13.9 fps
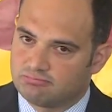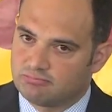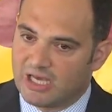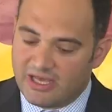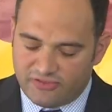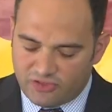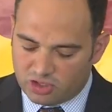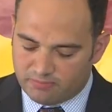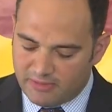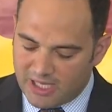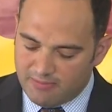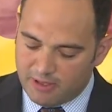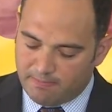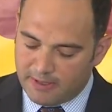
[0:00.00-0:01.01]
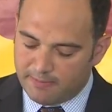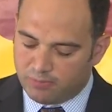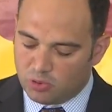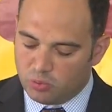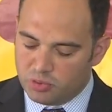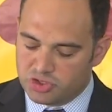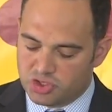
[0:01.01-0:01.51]
I thought maybe
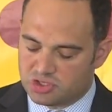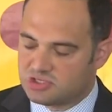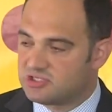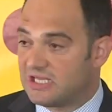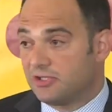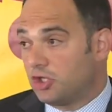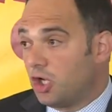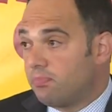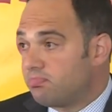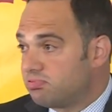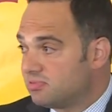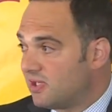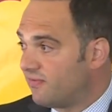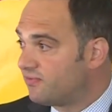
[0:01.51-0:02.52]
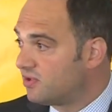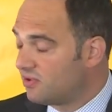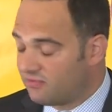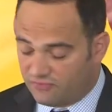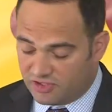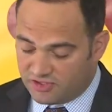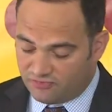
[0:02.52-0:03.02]
people would just stand up after the
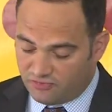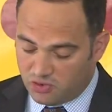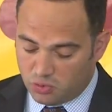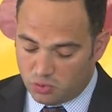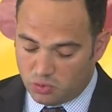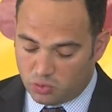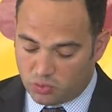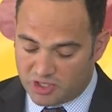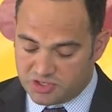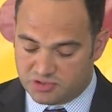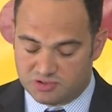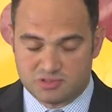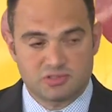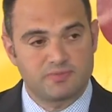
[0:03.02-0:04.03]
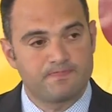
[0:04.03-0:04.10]
first few questions.